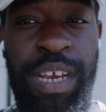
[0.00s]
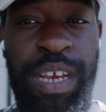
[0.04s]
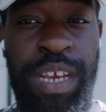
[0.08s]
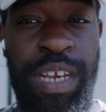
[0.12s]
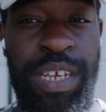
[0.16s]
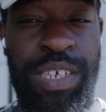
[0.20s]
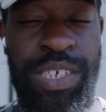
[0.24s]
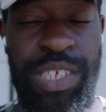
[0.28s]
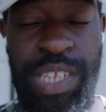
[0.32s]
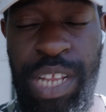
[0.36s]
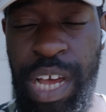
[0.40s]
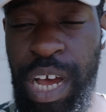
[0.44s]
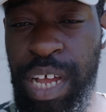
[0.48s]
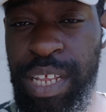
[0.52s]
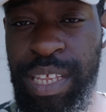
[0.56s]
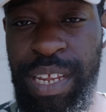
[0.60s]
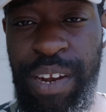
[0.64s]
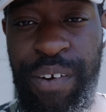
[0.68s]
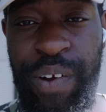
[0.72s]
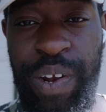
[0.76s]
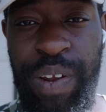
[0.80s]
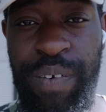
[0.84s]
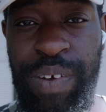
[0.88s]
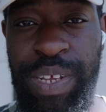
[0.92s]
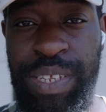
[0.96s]
it's not
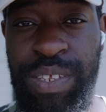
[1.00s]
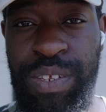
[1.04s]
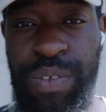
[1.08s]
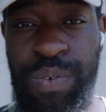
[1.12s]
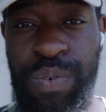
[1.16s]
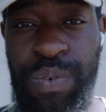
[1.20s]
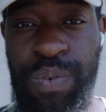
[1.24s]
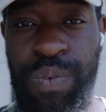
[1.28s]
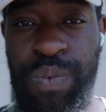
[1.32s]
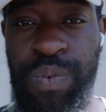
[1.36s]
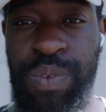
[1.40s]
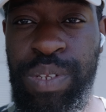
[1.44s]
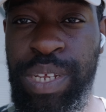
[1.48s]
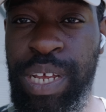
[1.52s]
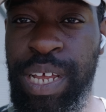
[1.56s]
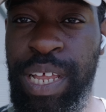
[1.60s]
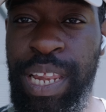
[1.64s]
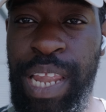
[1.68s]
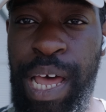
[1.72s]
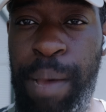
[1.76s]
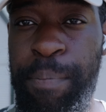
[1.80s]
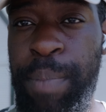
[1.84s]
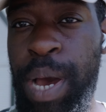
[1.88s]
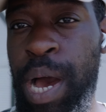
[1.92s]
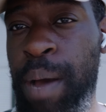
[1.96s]
relevant to the
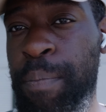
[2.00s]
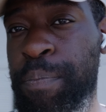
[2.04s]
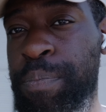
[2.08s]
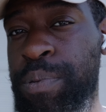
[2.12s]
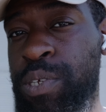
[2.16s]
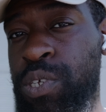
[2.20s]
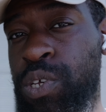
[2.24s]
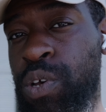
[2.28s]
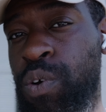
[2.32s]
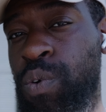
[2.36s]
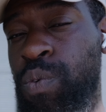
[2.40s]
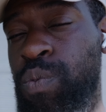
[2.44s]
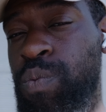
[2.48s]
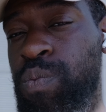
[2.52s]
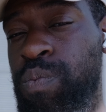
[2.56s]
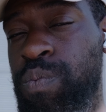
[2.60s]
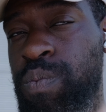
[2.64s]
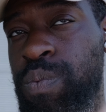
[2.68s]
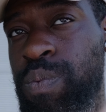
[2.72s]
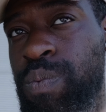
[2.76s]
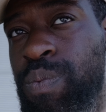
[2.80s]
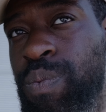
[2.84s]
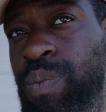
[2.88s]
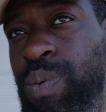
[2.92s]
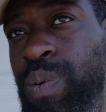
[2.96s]
Lab app, so
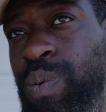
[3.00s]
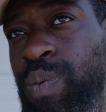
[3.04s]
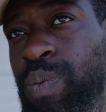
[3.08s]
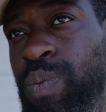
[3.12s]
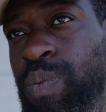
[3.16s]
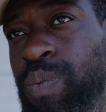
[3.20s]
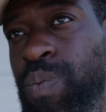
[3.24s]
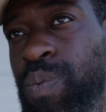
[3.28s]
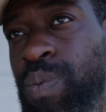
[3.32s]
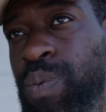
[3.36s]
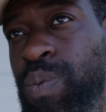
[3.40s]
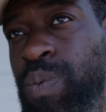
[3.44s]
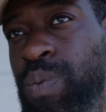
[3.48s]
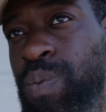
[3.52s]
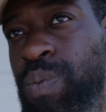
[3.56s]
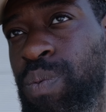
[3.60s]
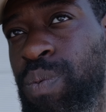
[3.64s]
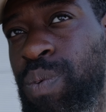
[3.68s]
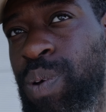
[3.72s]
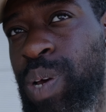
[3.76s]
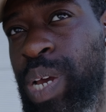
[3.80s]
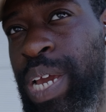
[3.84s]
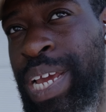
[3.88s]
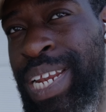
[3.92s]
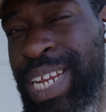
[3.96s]

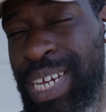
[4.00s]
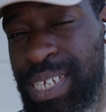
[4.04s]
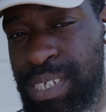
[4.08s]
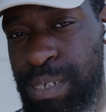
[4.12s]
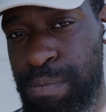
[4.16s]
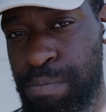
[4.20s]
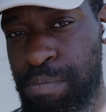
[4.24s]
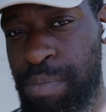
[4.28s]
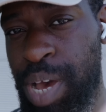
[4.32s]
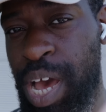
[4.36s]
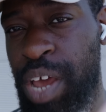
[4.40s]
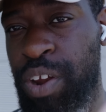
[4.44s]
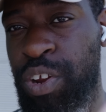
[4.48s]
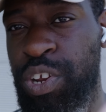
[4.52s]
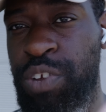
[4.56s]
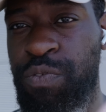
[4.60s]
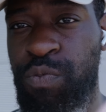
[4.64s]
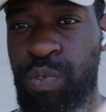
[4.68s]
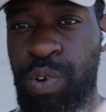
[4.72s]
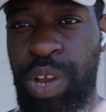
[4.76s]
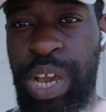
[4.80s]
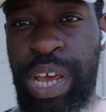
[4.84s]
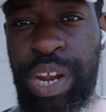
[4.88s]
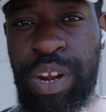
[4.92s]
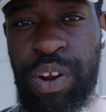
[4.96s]
it doesn't matter if
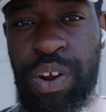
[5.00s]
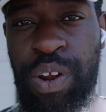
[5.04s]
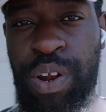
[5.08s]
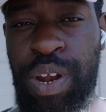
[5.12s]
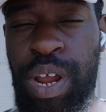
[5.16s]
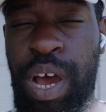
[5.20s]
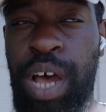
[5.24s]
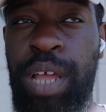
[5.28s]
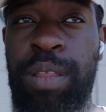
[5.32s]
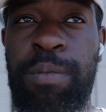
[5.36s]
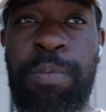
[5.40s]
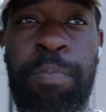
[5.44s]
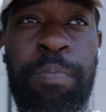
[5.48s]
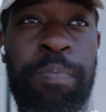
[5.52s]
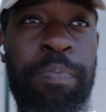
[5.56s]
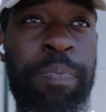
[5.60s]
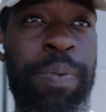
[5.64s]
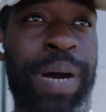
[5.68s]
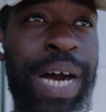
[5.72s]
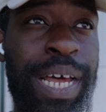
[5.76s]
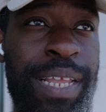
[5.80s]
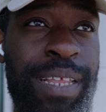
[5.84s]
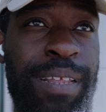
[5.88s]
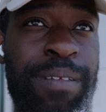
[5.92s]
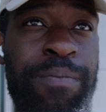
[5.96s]
we get it or not.
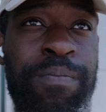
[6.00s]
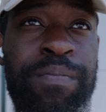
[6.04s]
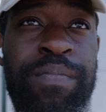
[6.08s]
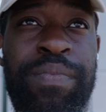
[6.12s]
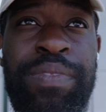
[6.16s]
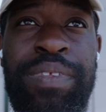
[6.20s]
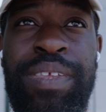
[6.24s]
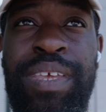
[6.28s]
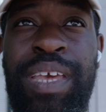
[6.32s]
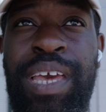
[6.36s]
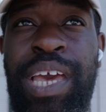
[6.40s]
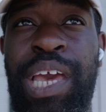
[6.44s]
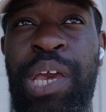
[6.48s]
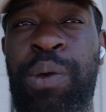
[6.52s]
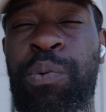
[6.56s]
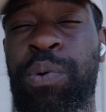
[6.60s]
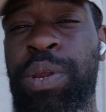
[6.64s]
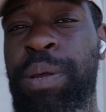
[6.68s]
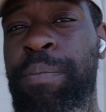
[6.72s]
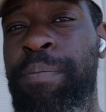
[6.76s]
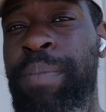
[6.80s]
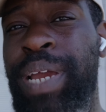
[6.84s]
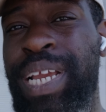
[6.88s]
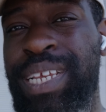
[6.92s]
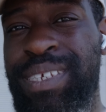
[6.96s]
But it
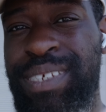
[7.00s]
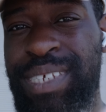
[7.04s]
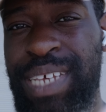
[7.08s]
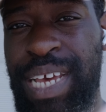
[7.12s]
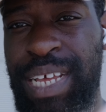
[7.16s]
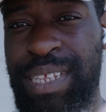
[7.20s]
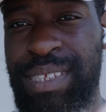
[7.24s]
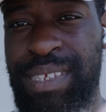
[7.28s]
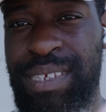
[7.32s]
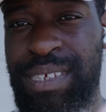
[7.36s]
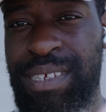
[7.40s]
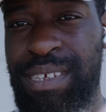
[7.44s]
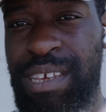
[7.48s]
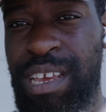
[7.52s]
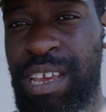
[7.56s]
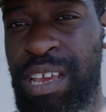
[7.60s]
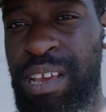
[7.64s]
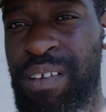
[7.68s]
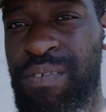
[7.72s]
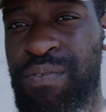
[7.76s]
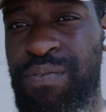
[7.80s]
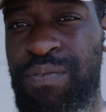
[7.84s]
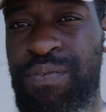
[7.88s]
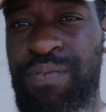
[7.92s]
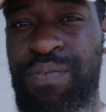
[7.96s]
wouldn't make sense
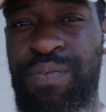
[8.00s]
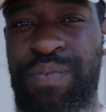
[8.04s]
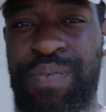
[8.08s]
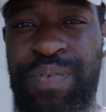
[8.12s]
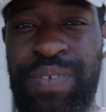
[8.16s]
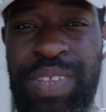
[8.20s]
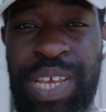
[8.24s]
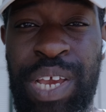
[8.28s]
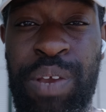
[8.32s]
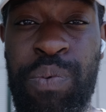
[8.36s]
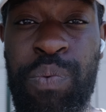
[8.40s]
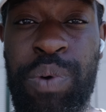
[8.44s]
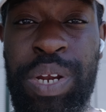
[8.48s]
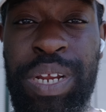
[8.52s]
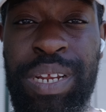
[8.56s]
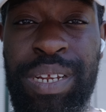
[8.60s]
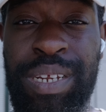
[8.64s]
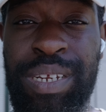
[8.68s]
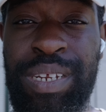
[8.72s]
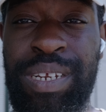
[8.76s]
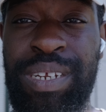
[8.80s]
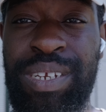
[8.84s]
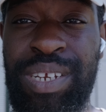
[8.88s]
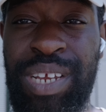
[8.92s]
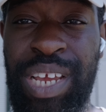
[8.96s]
if they
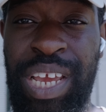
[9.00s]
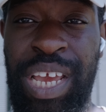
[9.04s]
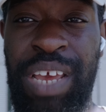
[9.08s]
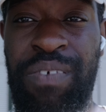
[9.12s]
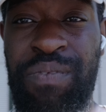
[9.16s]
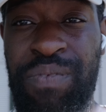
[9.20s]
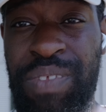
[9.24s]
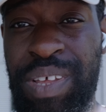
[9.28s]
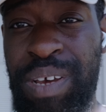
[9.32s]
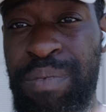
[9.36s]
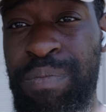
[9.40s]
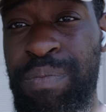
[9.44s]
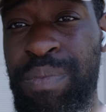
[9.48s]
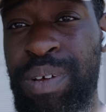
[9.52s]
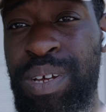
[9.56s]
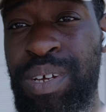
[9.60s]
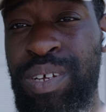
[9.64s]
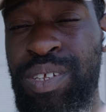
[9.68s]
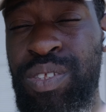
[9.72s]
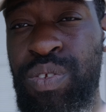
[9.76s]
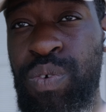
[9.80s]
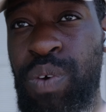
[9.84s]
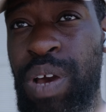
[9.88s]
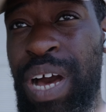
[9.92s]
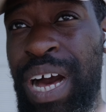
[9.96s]
wouldn't give them
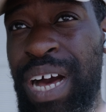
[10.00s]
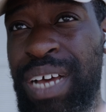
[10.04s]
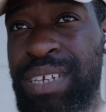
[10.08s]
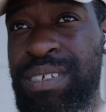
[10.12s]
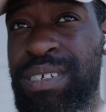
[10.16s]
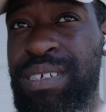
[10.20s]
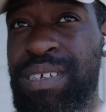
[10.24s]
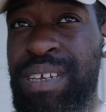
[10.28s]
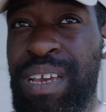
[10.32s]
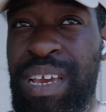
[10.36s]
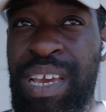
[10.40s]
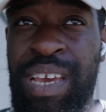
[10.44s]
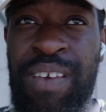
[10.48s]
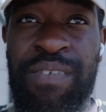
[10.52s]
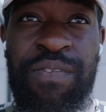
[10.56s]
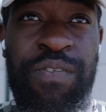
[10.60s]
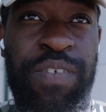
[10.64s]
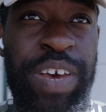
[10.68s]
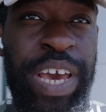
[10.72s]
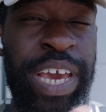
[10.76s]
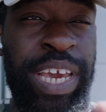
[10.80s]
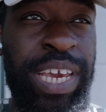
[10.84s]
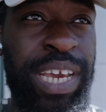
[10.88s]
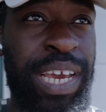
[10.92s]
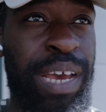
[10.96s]
to us
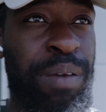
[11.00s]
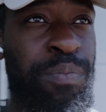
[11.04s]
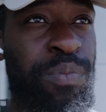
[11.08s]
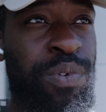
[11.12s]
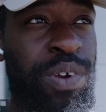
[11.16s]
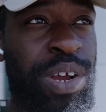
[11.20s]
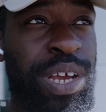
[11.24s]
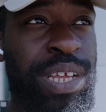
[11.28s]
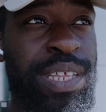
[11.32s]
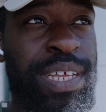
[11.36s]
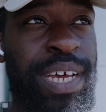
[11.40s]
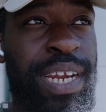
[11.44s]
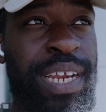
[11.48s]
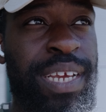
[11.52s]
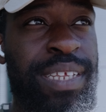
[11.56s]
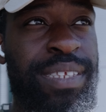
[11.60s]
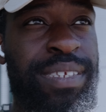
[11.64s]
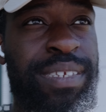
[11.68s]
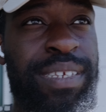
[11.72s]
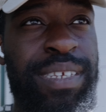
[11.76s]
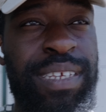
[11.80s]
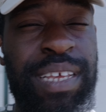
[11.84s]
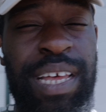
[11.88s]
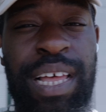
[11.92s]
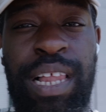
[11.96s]
if a camera that
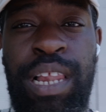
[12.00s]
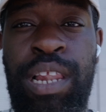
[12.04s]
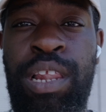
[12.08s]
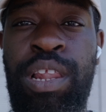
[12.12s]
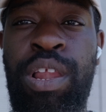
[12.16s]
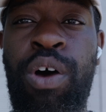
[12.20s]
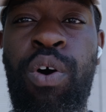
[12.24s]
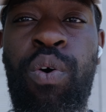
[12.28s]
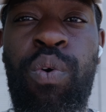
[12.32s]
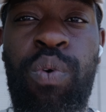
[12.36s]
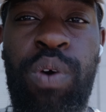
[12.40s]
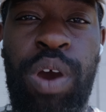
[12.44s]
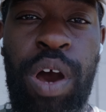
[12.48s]
is lower